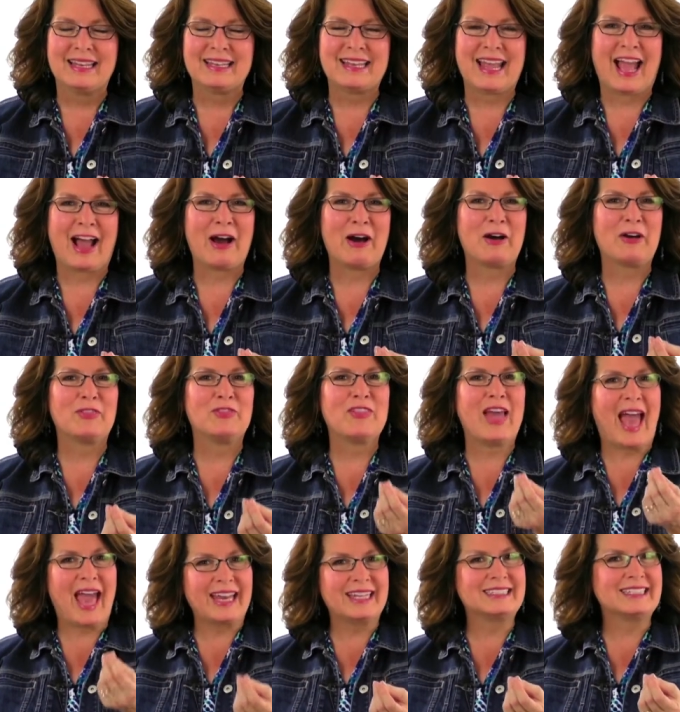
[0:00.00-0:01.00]
Now,
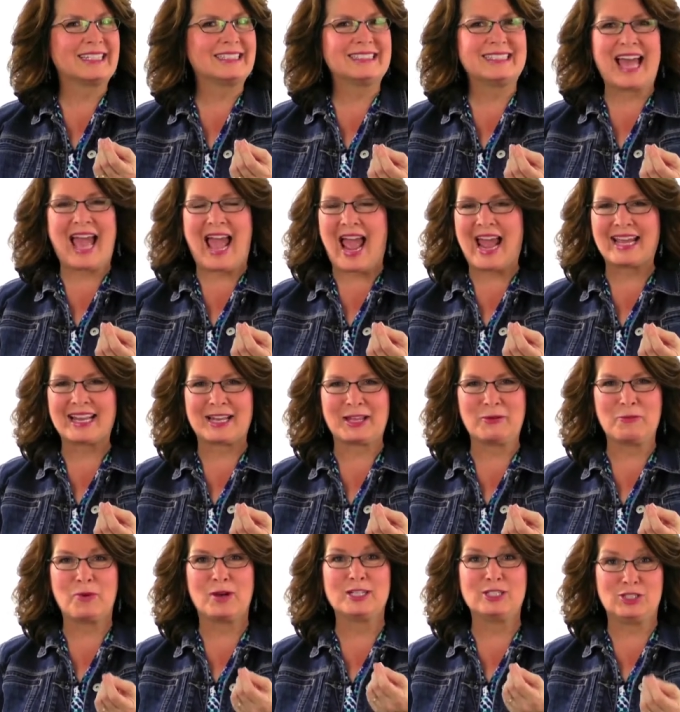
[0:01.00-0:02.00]
that is exactly
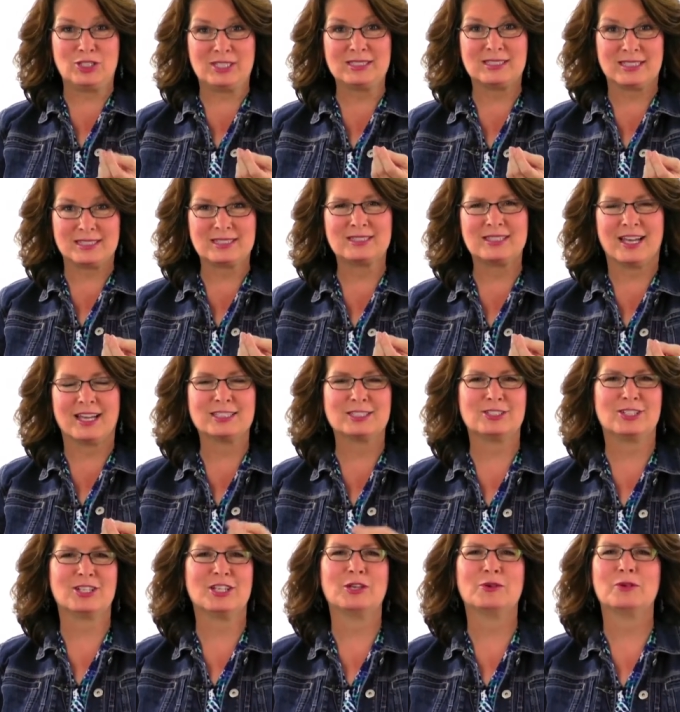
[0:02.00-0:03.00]
what Jesus does
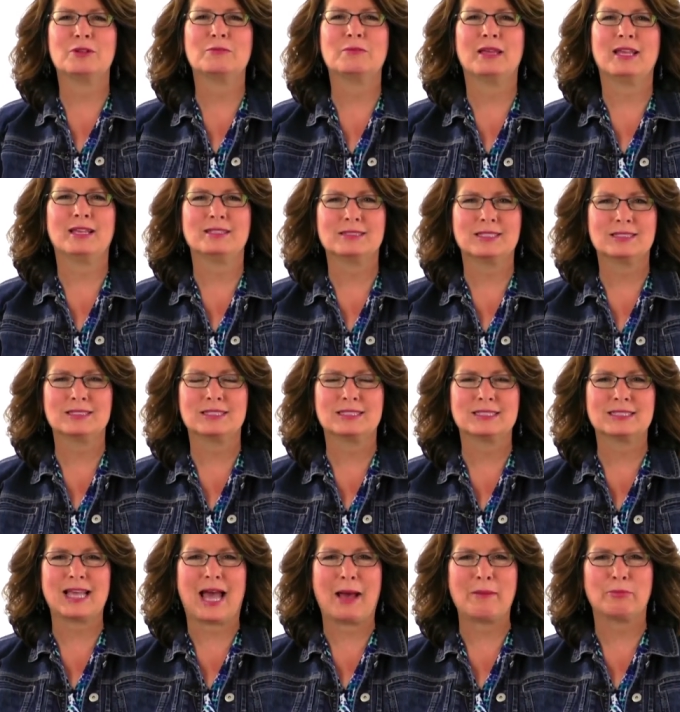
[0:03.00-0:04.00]
to you and me as His
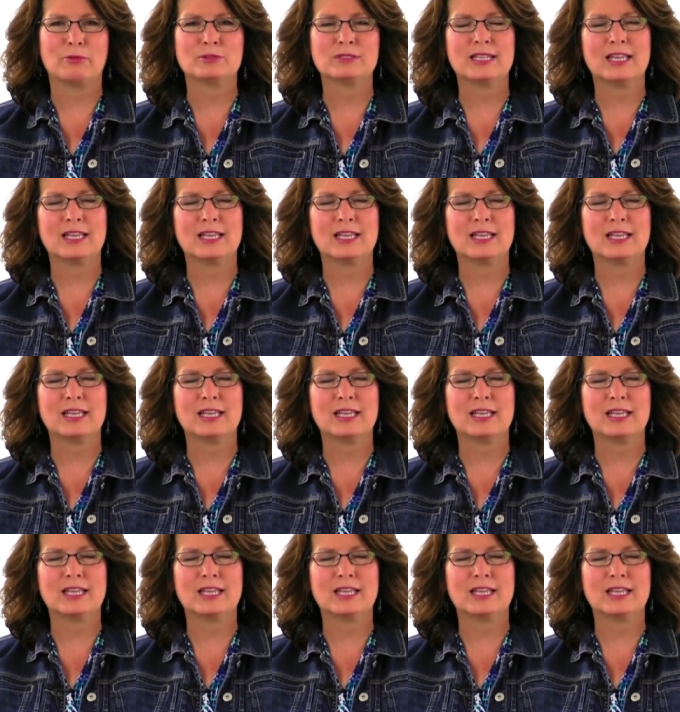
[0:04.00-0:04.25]
disciples.